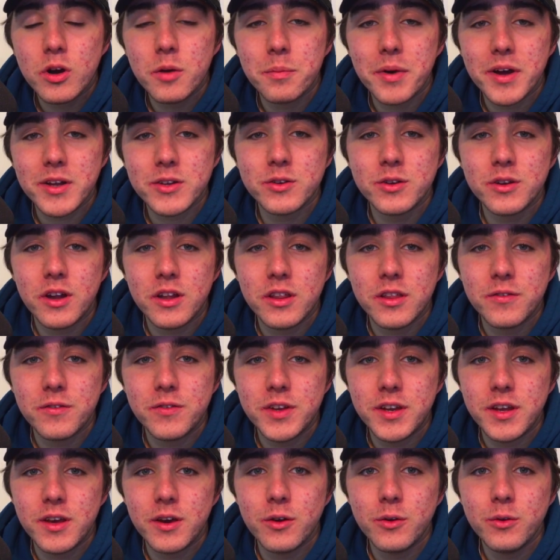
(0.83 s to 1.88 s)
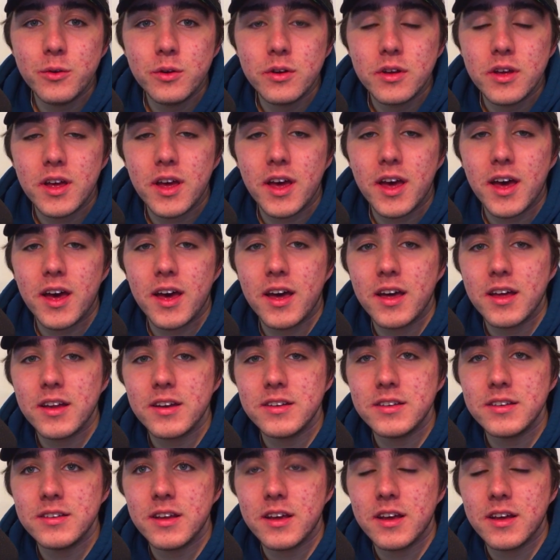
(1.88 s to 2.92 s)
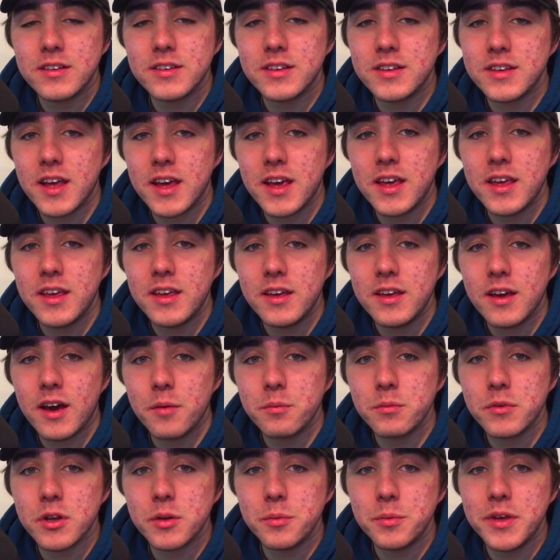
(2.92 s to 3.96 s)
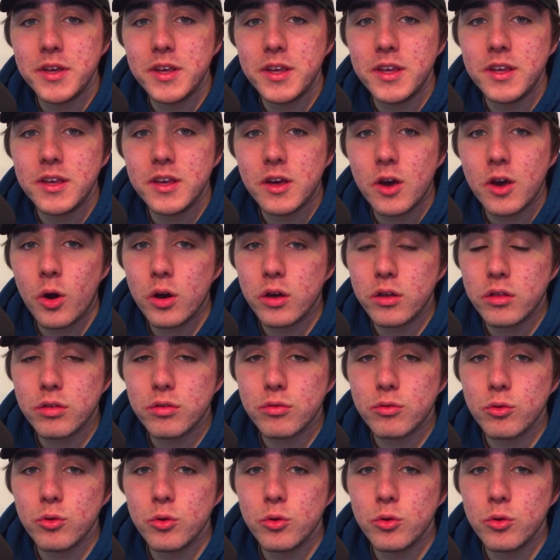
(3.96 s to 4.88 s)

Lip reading: back to another video, and today I'm going to be going through